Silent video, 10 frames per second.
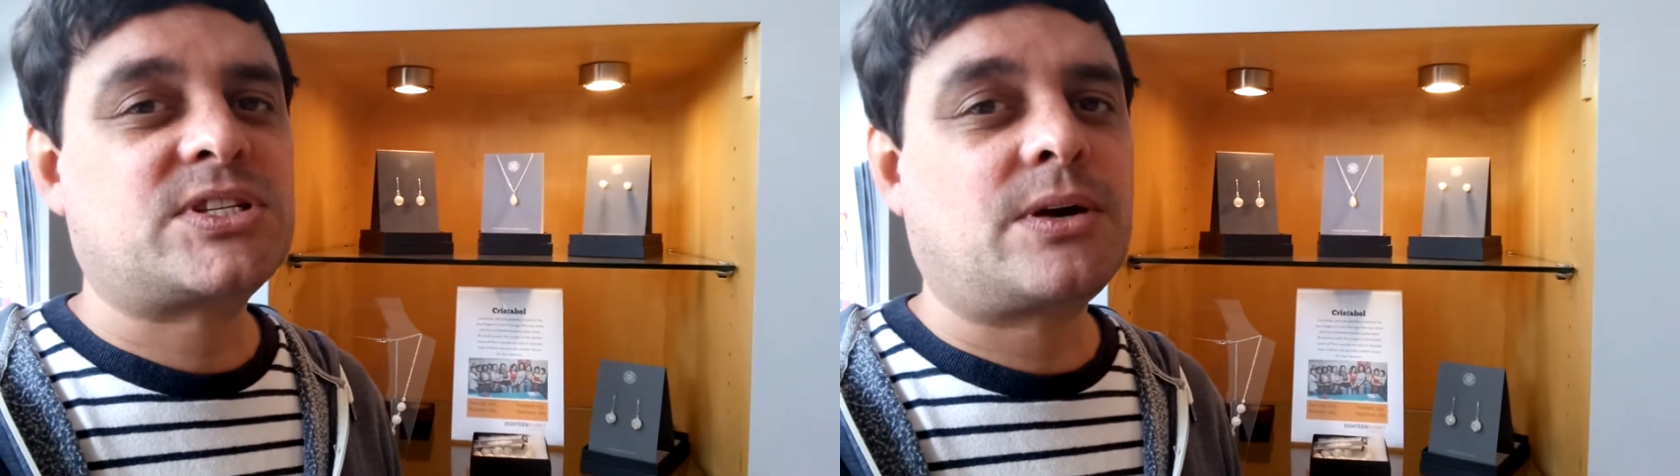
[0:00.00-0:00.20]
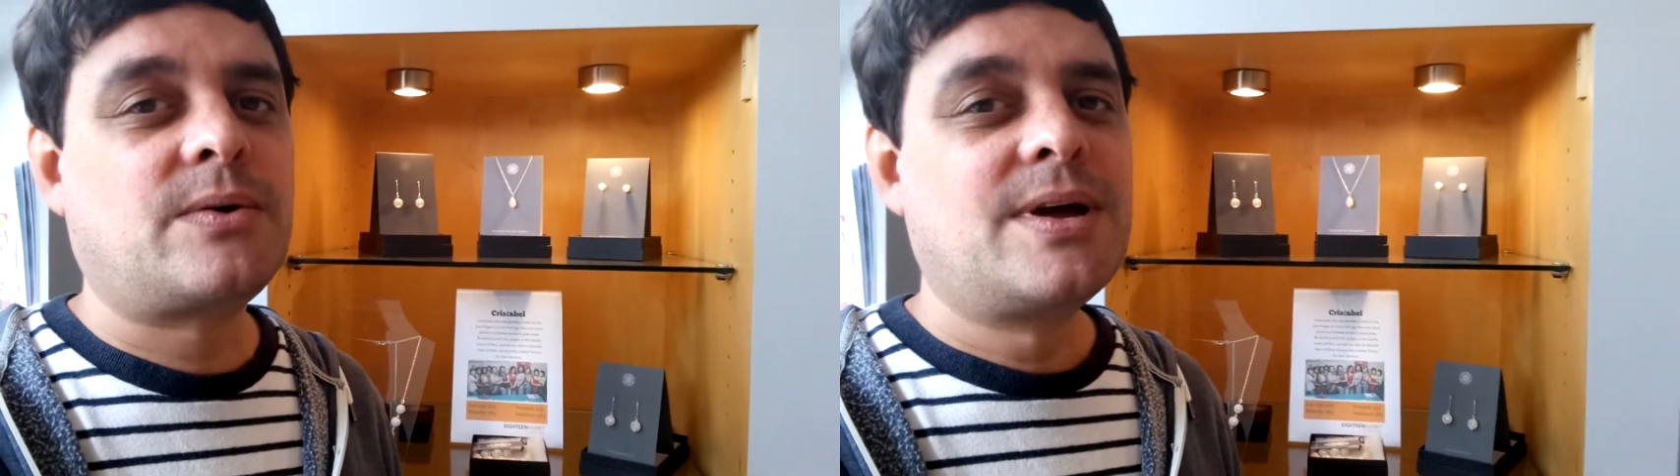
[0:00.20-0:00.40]

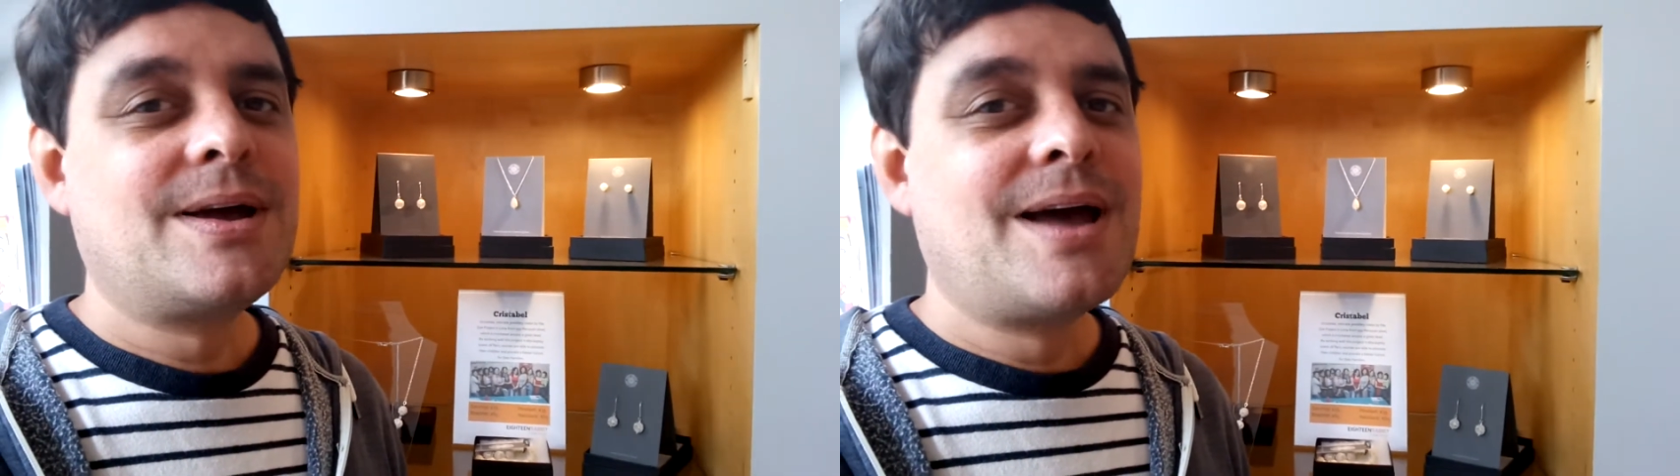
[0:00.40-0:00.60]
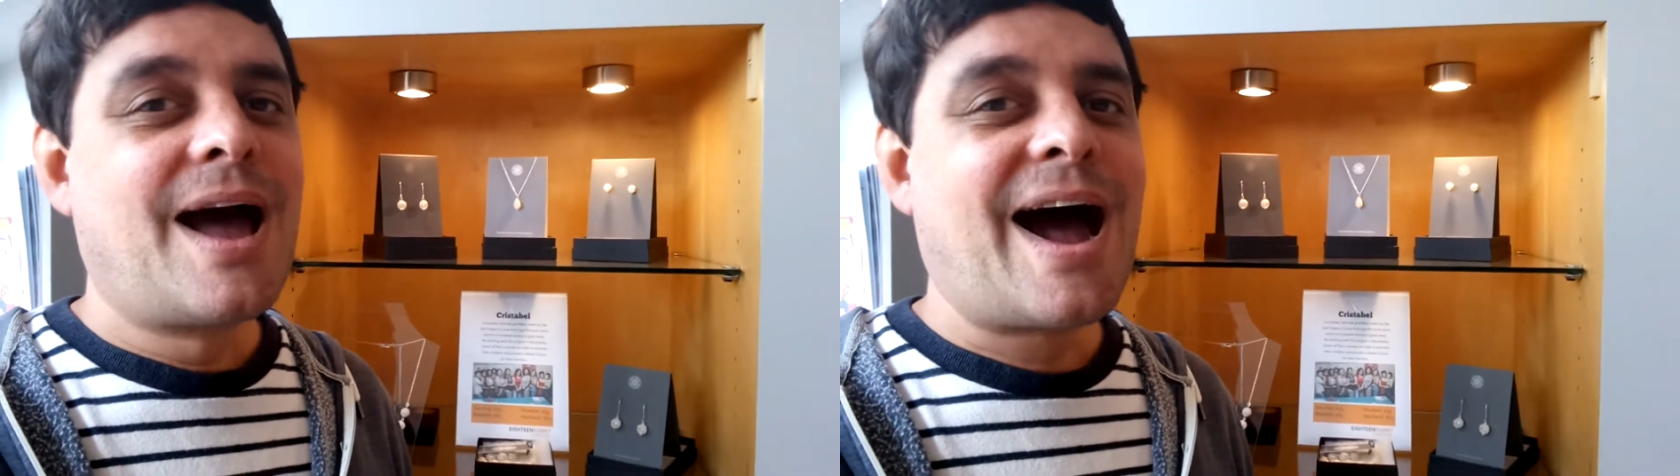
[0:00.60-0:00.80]
So
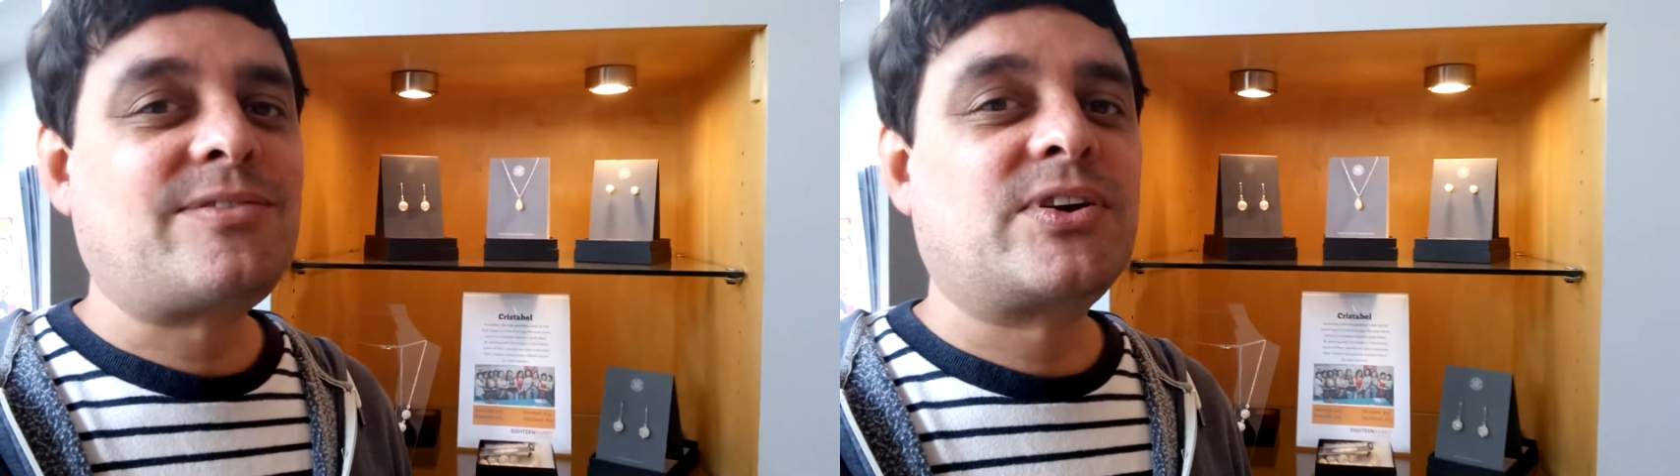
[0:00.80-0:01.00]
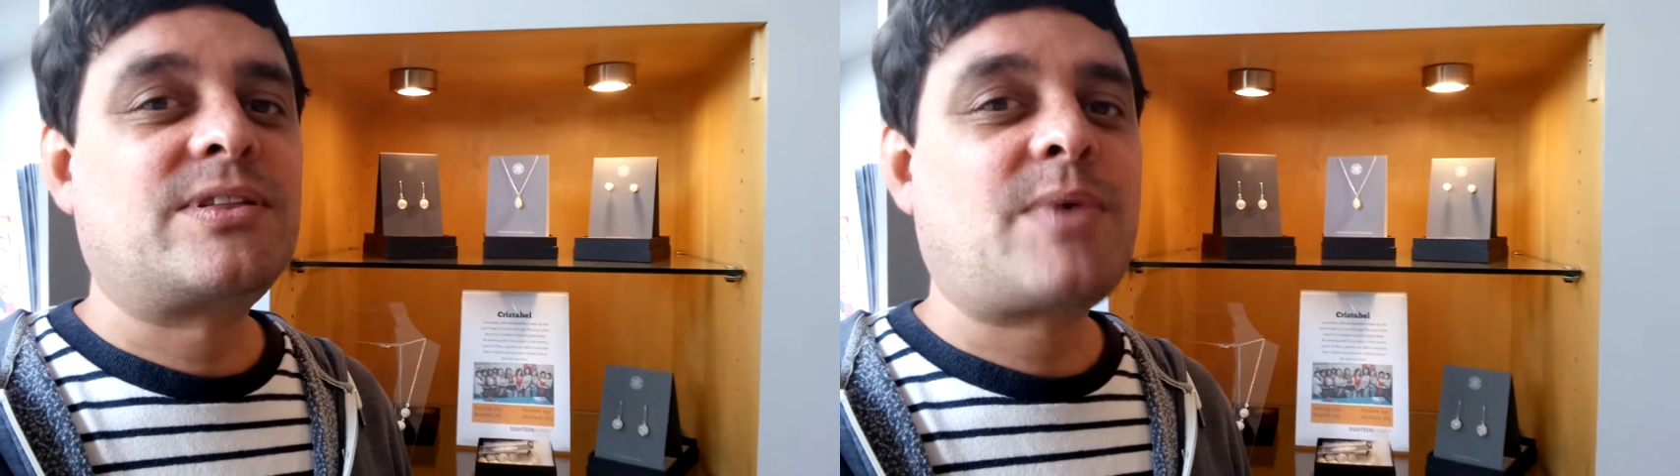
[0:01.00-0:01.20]
have a
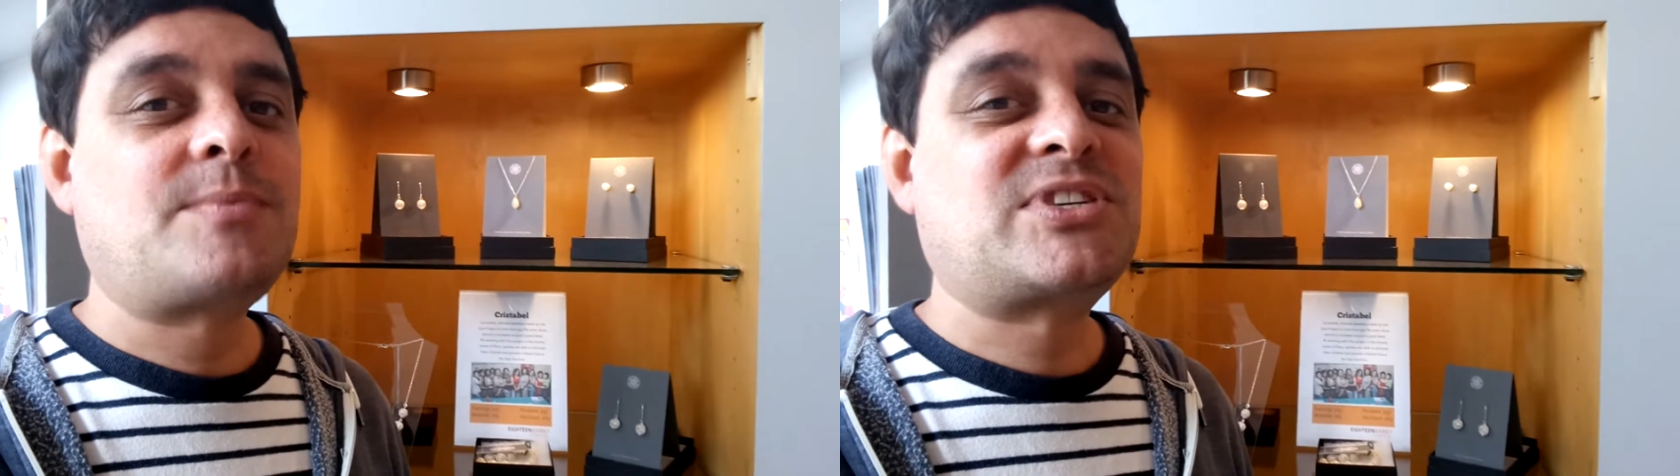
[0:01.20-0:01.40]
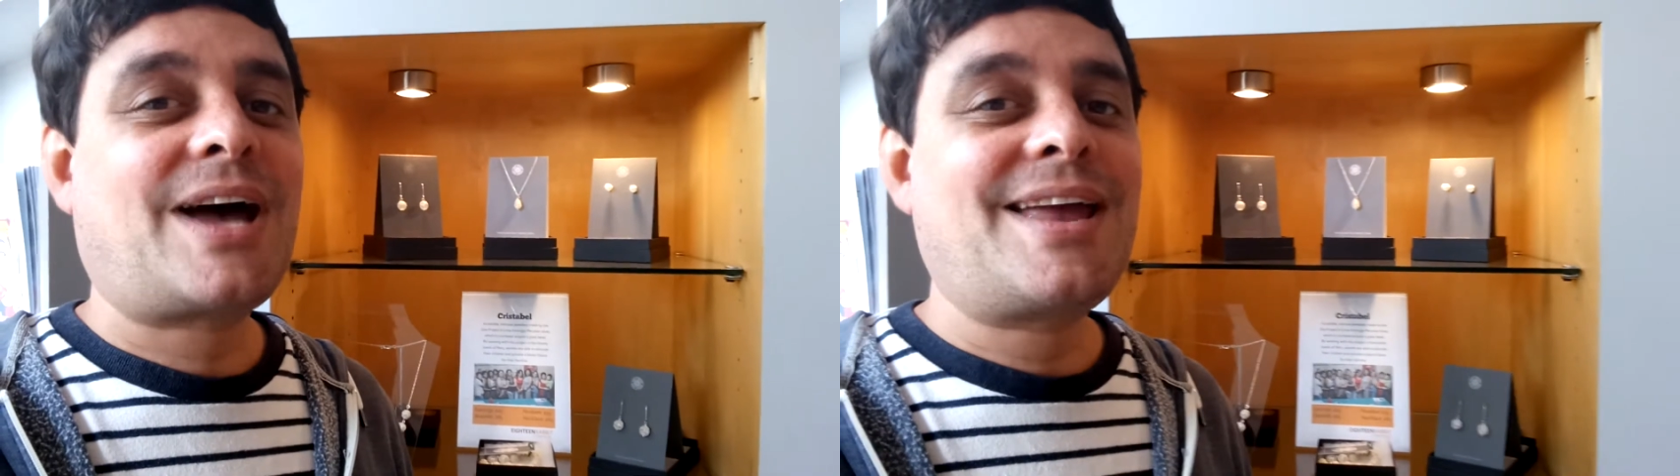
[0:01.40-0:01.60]
look on the
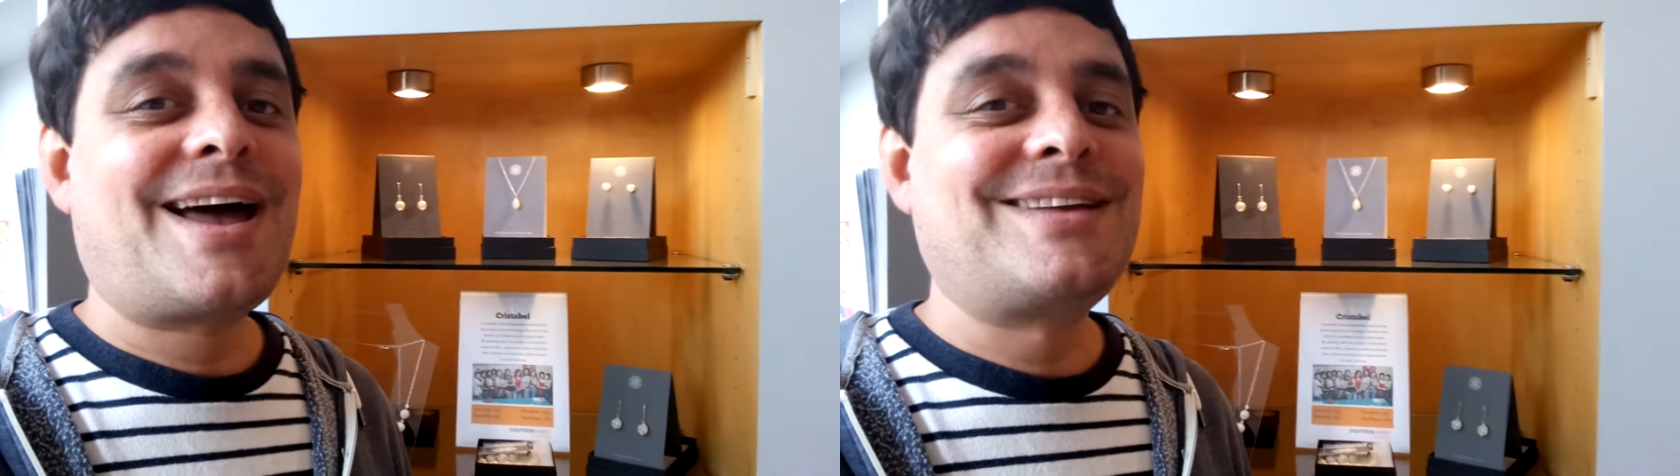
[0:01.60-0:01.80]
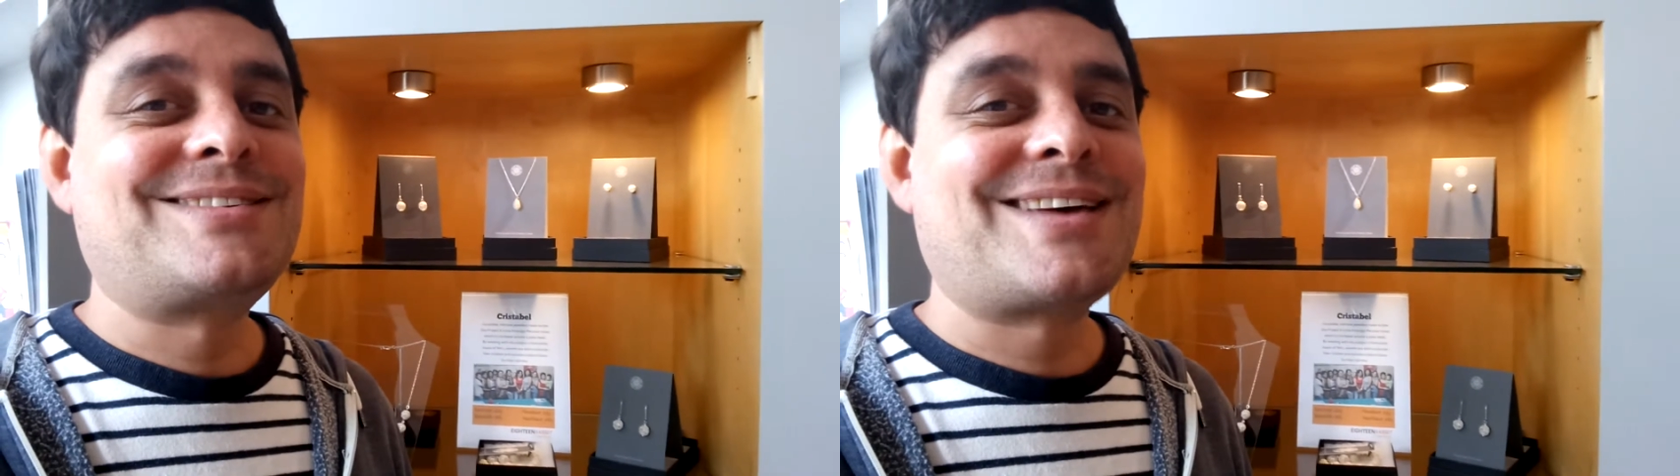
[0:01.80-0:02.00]
website
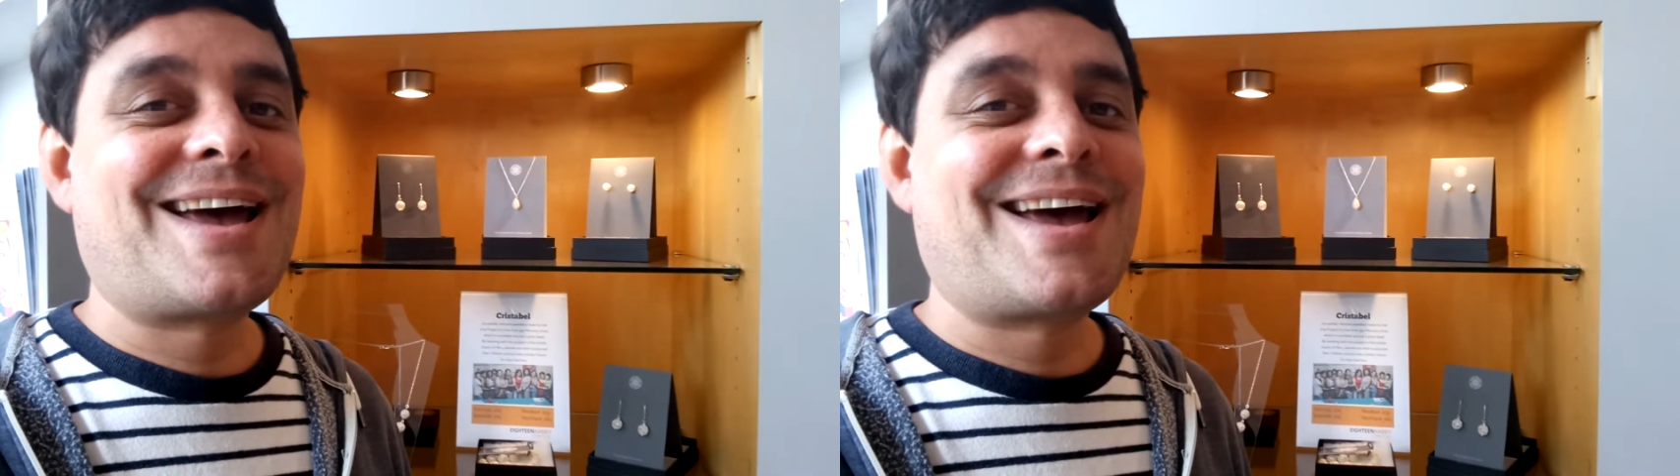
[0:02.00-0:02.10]
and